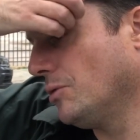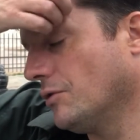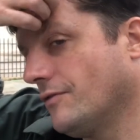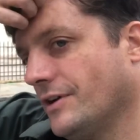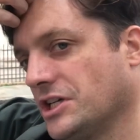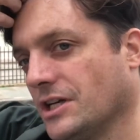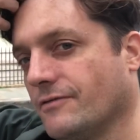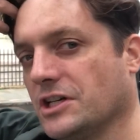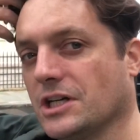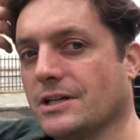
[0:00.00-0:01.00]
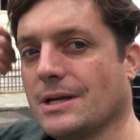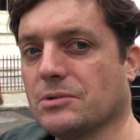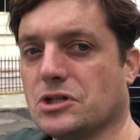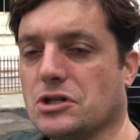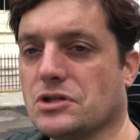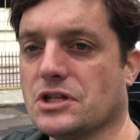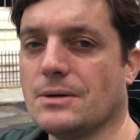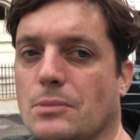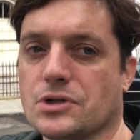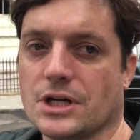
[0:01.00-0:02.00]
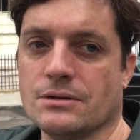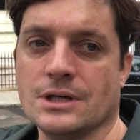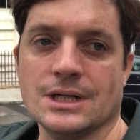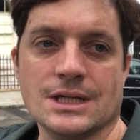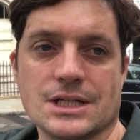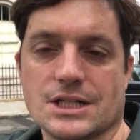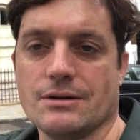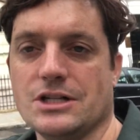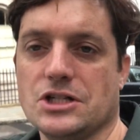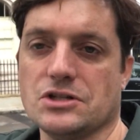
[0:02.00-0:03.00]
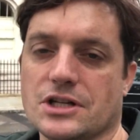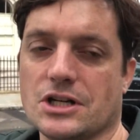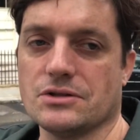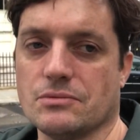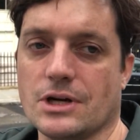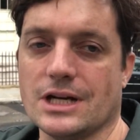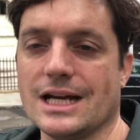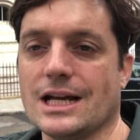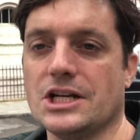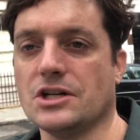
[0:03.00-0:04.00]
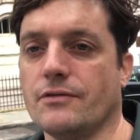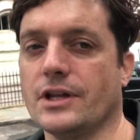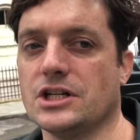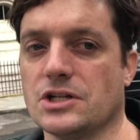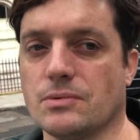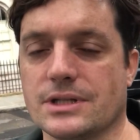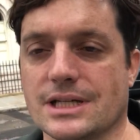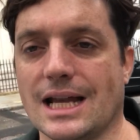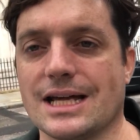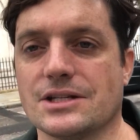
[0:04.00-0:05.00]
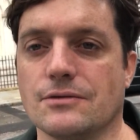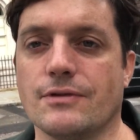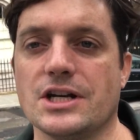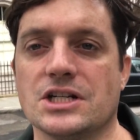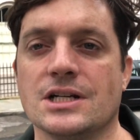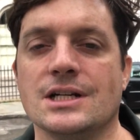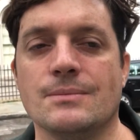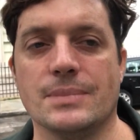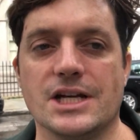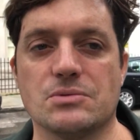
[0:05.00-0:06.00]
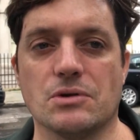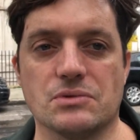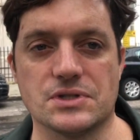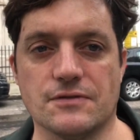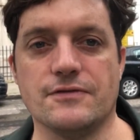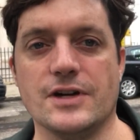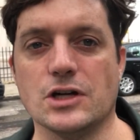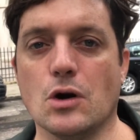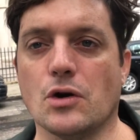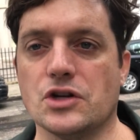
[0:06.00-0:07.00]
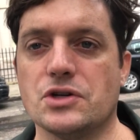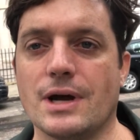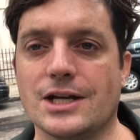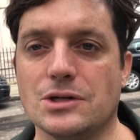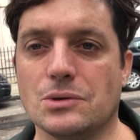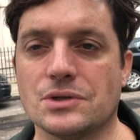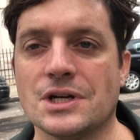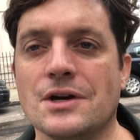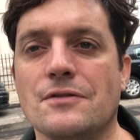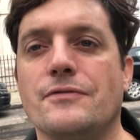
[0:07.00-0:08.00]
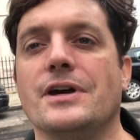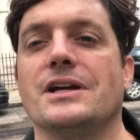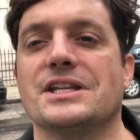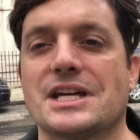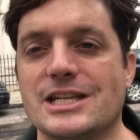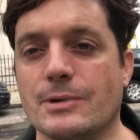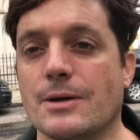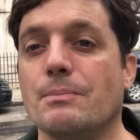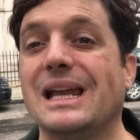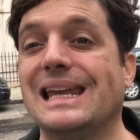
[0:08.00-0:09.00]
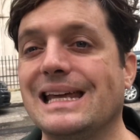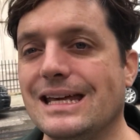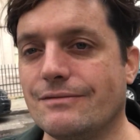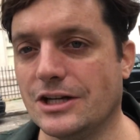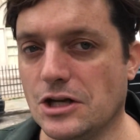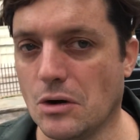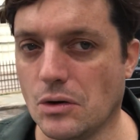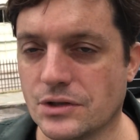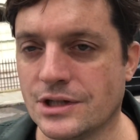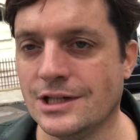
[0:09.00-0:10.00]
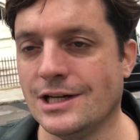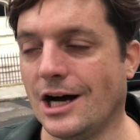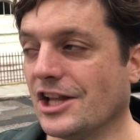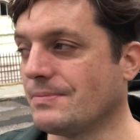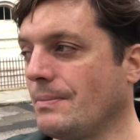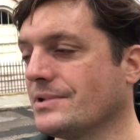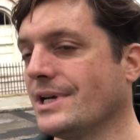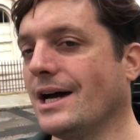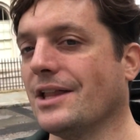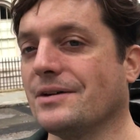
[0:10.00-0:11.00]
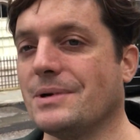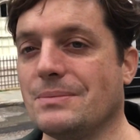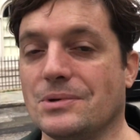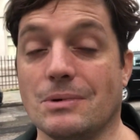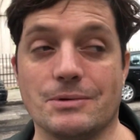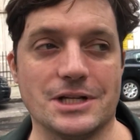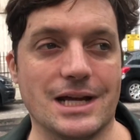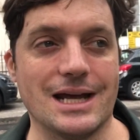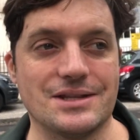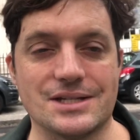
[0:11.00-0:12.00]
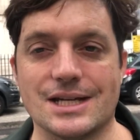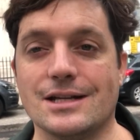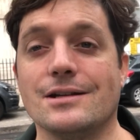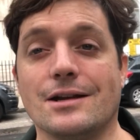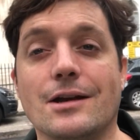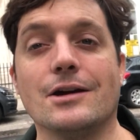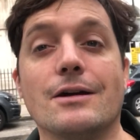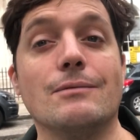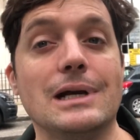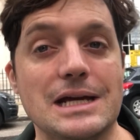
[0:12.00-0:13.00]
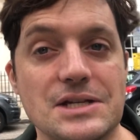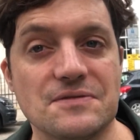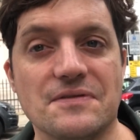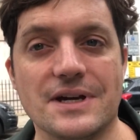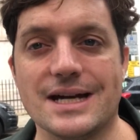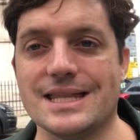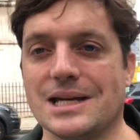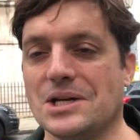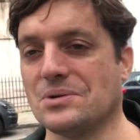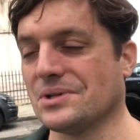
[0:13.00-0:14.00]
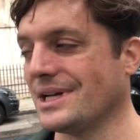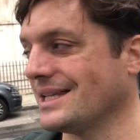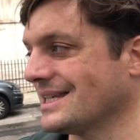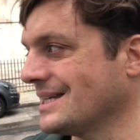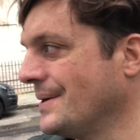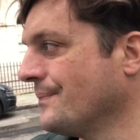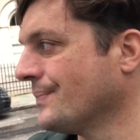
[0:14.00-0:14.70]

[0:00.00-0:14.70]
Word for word: a Lord Fisher, he was able to choose his own motto. So he chose, chosen one in English, often they chose one in Latin or French. His one was fear God and dread nought." Fear in this case meaning believe in God. Other people say, other people, well, particularly atheists said, no, no, no, it really is fear in the literal sense.